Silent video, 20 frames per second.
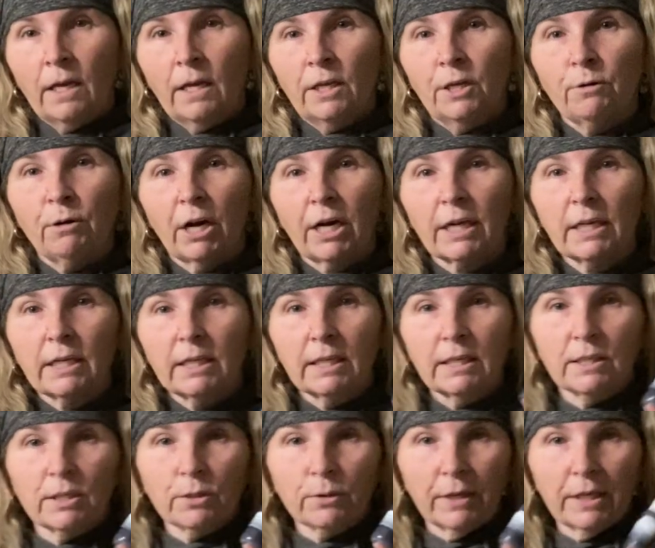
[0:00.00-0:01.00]
You are gonna
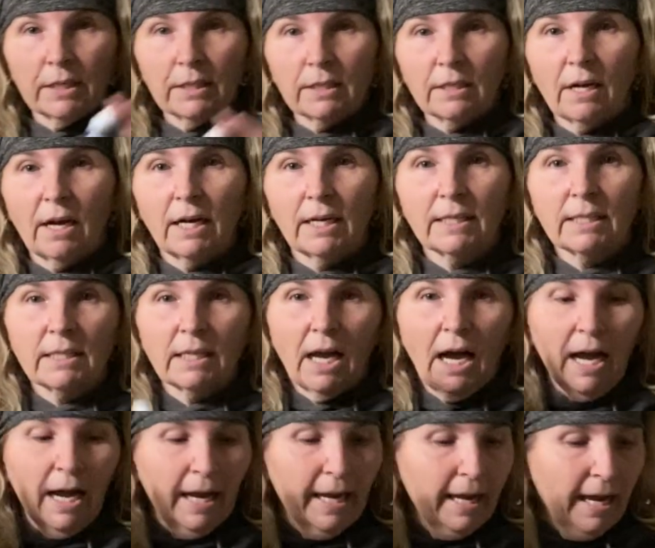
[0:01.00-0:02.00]
need soy sauce.
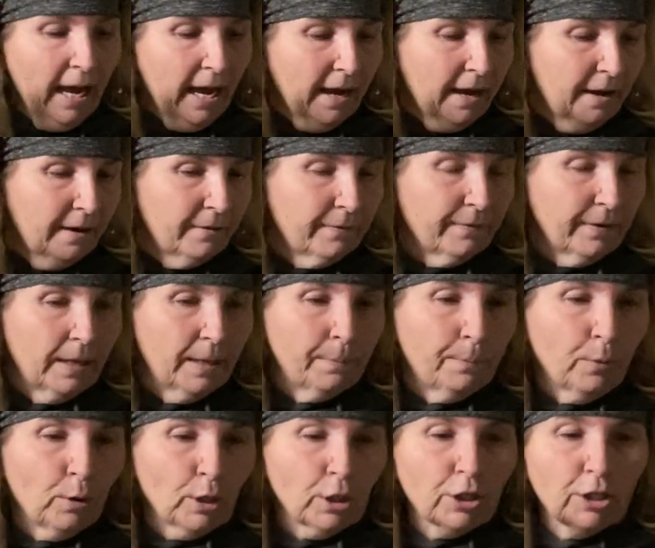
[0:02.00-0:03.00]
I have
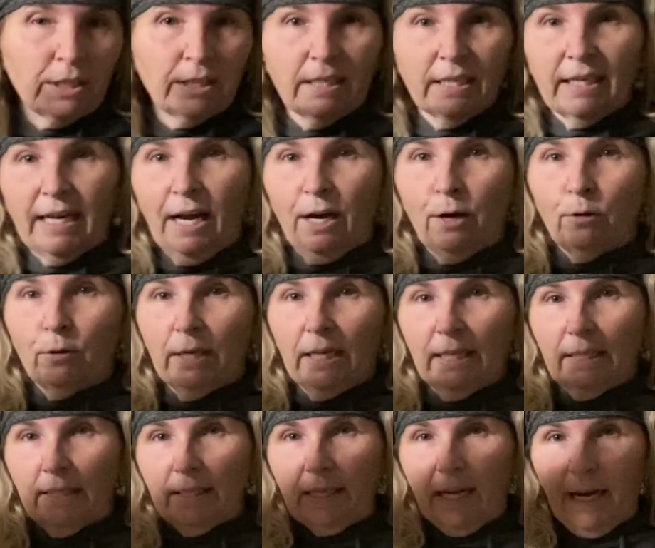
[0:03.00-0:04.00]
portioned it out
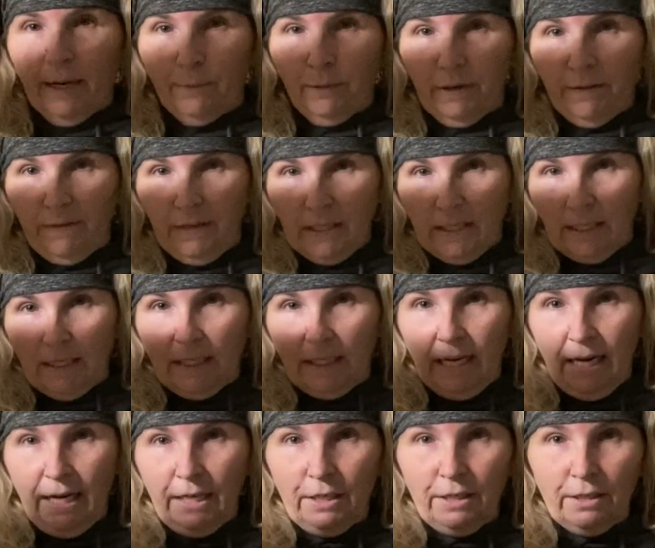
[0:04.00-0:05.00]
inside one of these
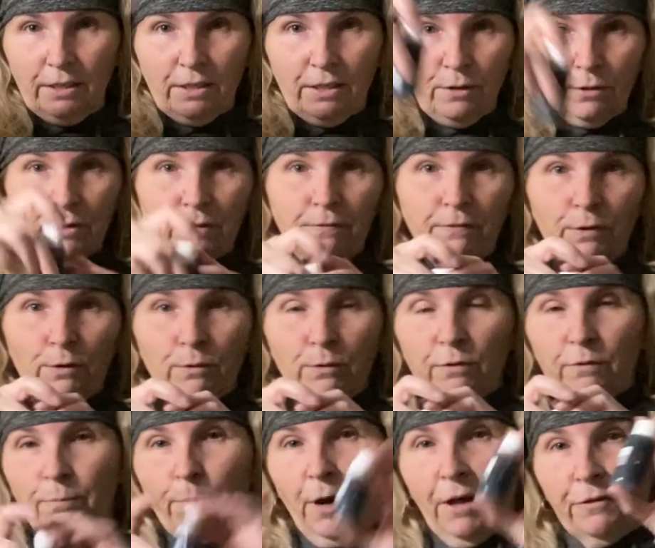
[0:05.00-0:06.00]
containers. Those of you
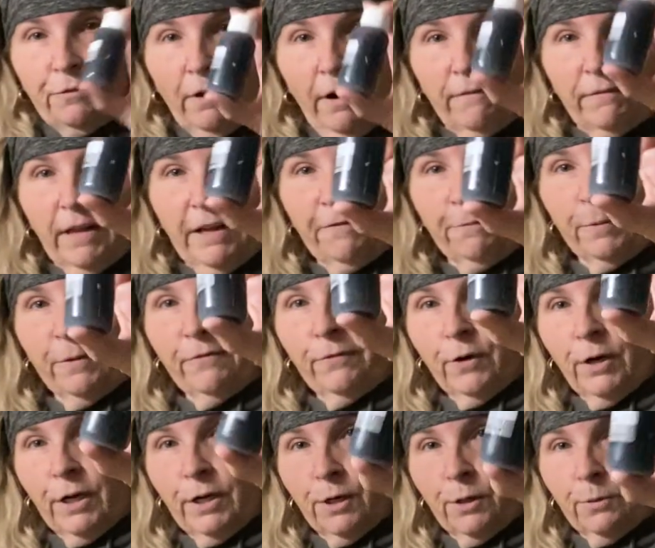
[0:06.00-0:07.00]
who bought Thrive Life
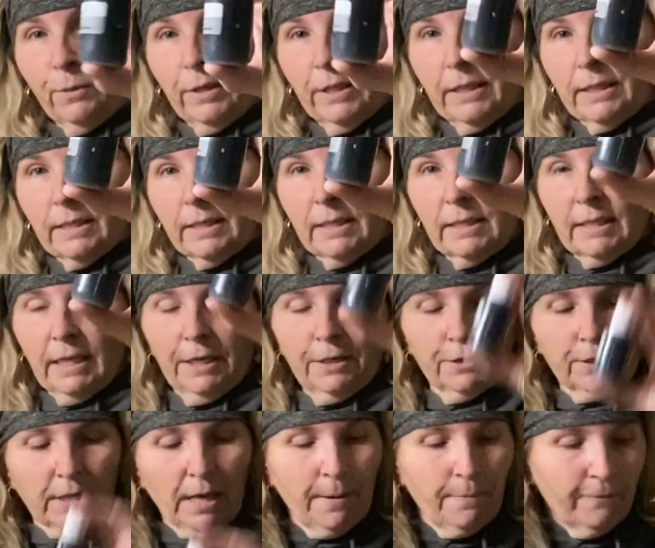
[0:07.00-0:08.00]
before know where these
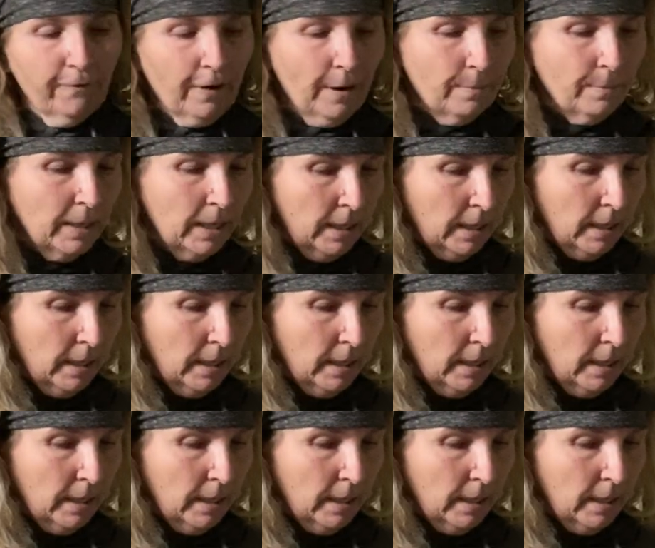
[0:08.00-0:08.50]
containers come from,